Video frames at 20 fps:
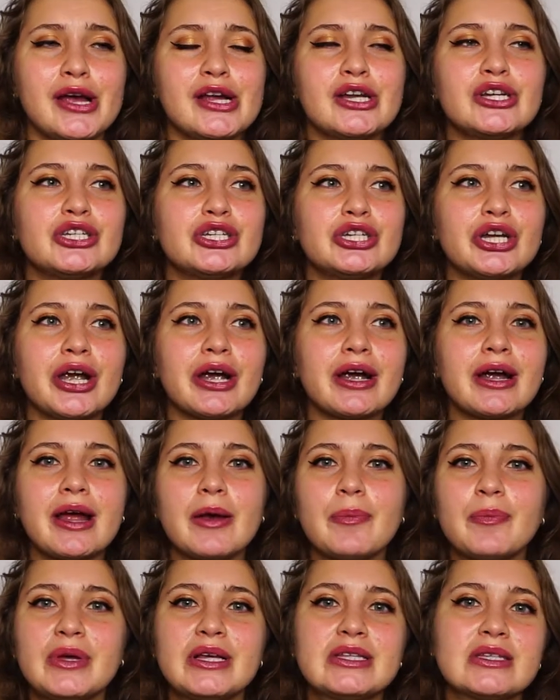Share a
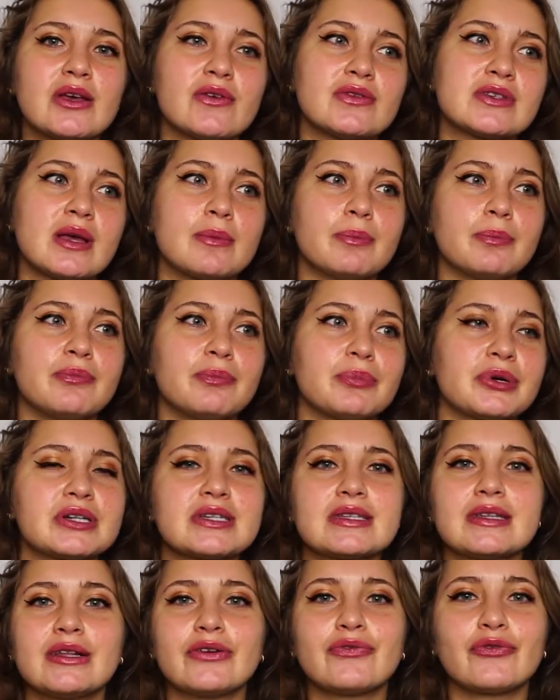piece of some
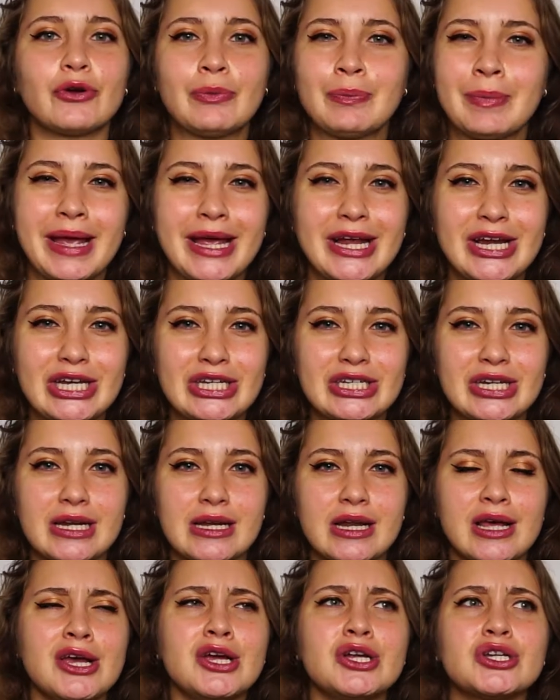personal
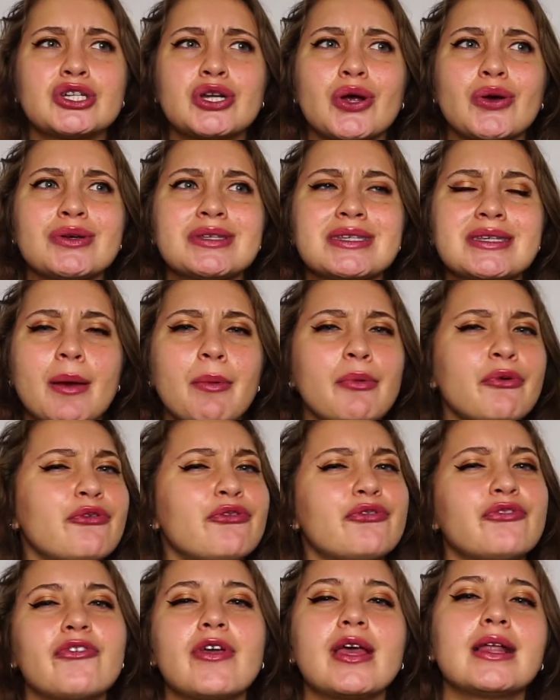information. Show some
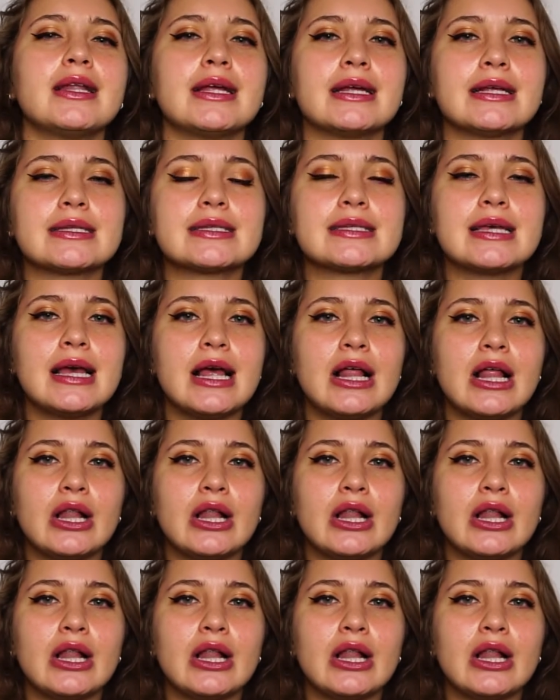feelings.